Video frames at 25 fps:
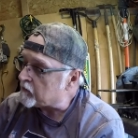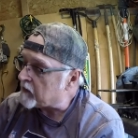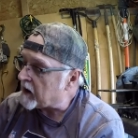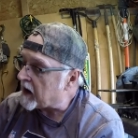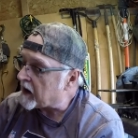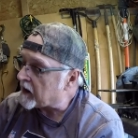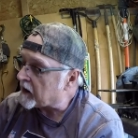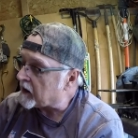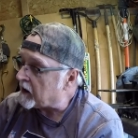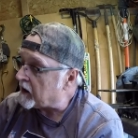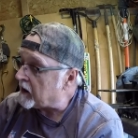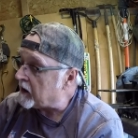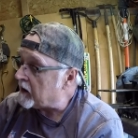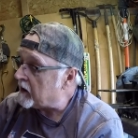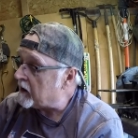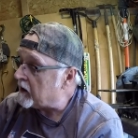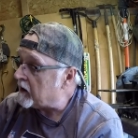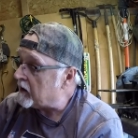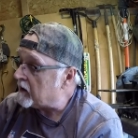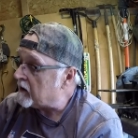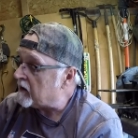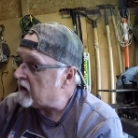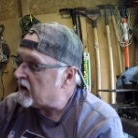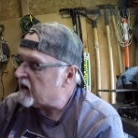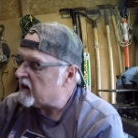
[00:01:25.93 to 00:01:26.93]
back
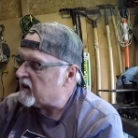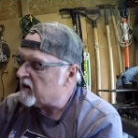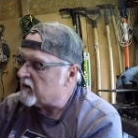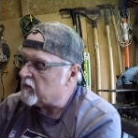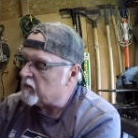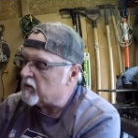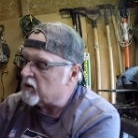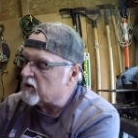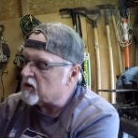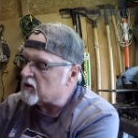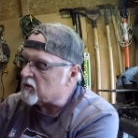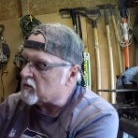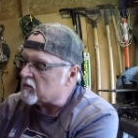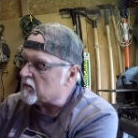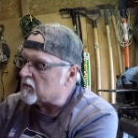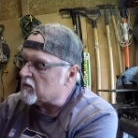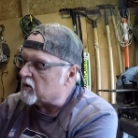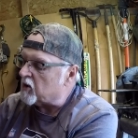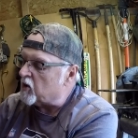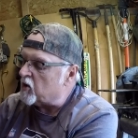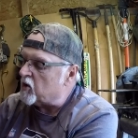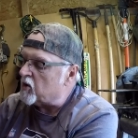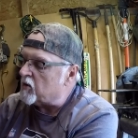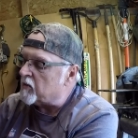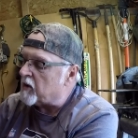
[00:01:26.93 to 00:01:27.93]
in, put some
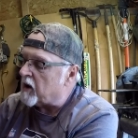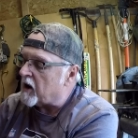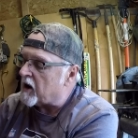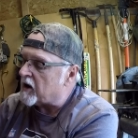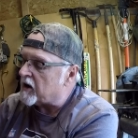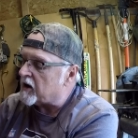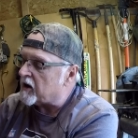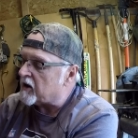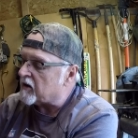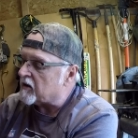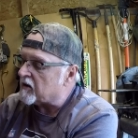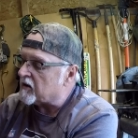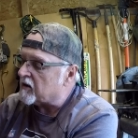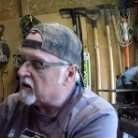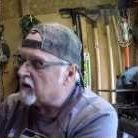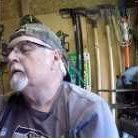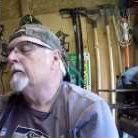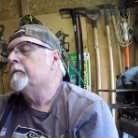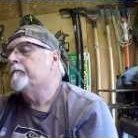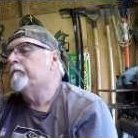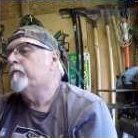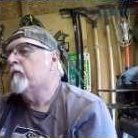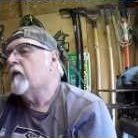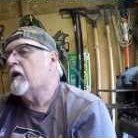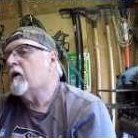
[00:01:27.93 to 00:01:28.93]
lube on it.
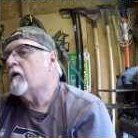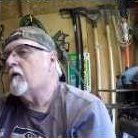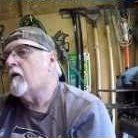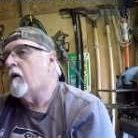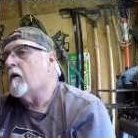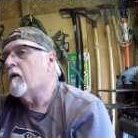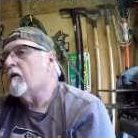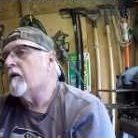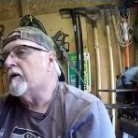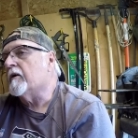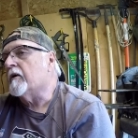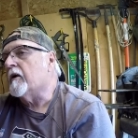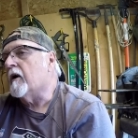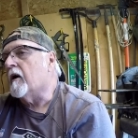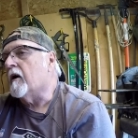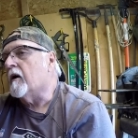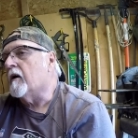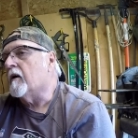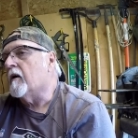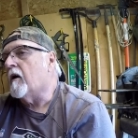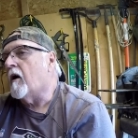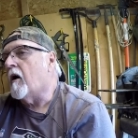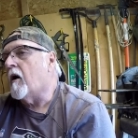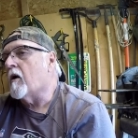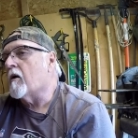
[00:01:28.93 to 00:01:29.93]
They call it
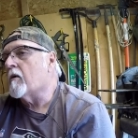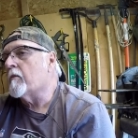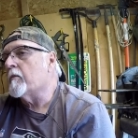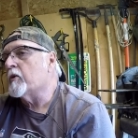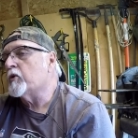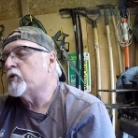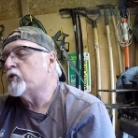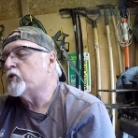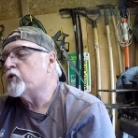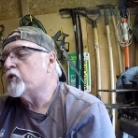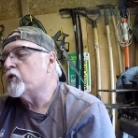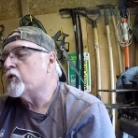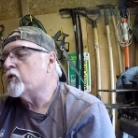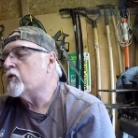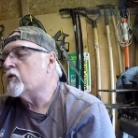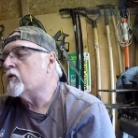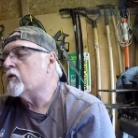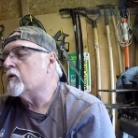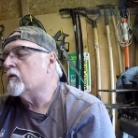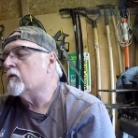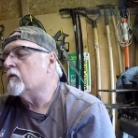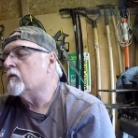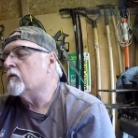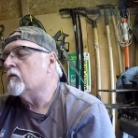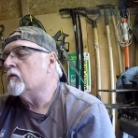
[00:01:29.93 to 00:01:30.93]

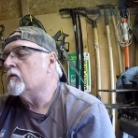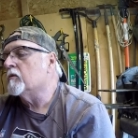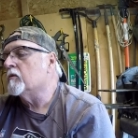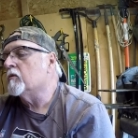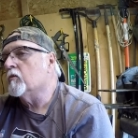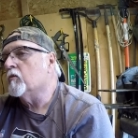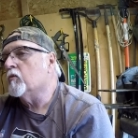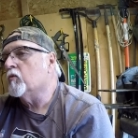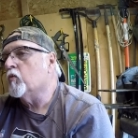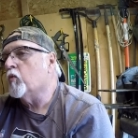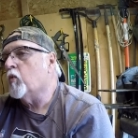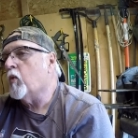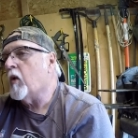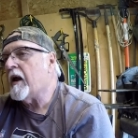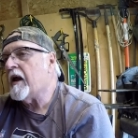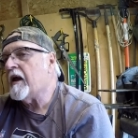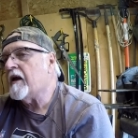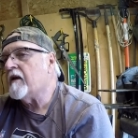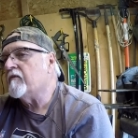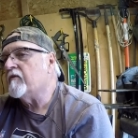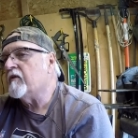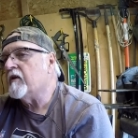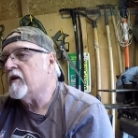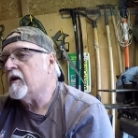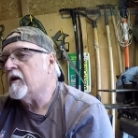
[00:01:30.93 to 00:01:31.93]
armature
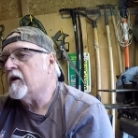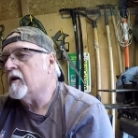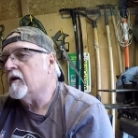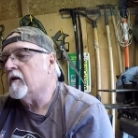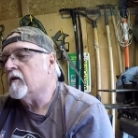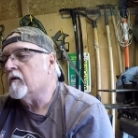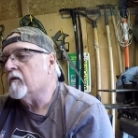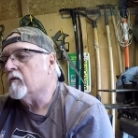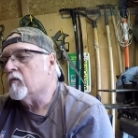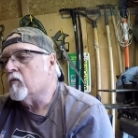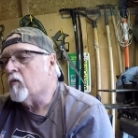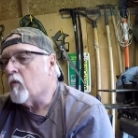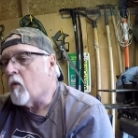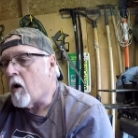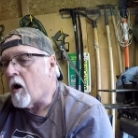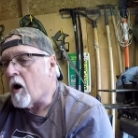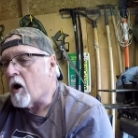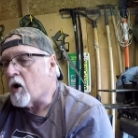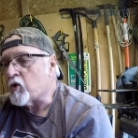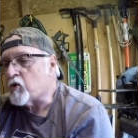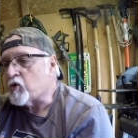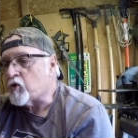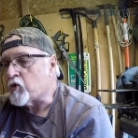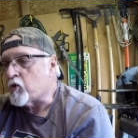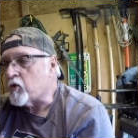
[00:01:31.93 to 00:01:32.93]
wavy
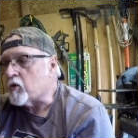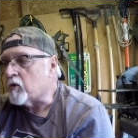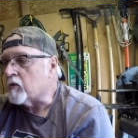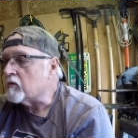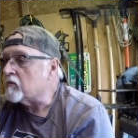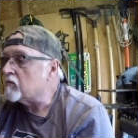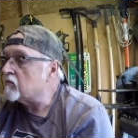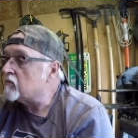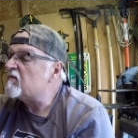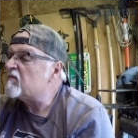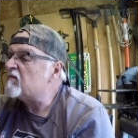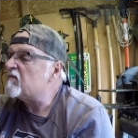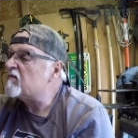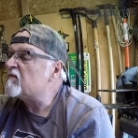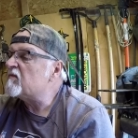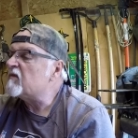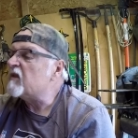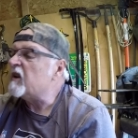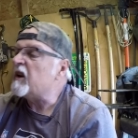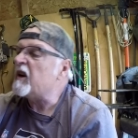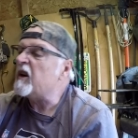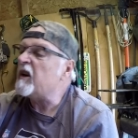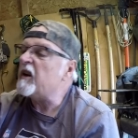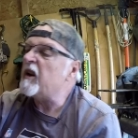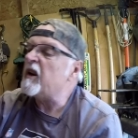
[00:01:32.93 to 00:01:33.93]
washer.
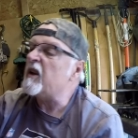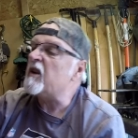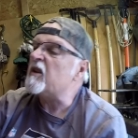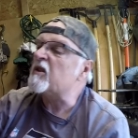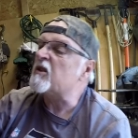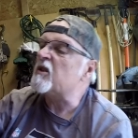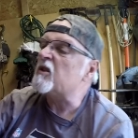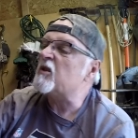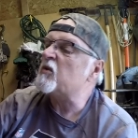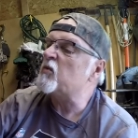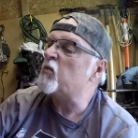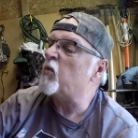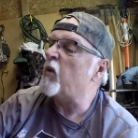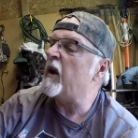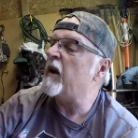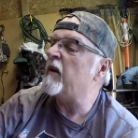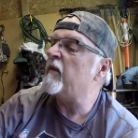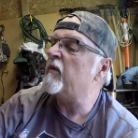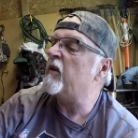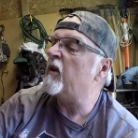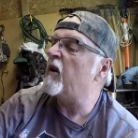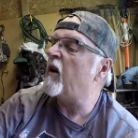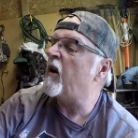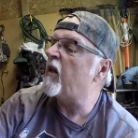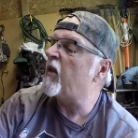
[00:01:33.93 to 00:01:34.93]
And it is. It's
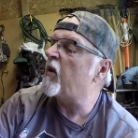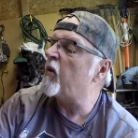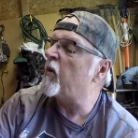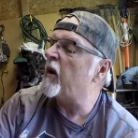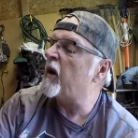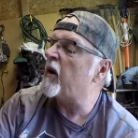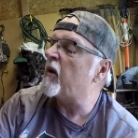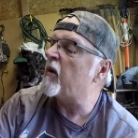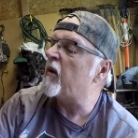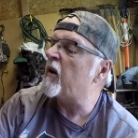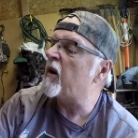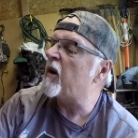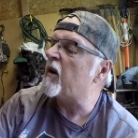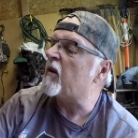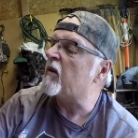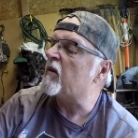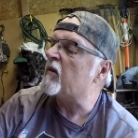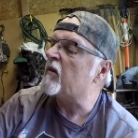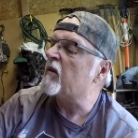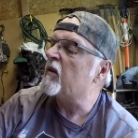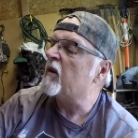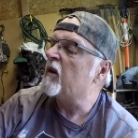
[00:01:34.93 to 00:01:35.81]
wavy all the way around.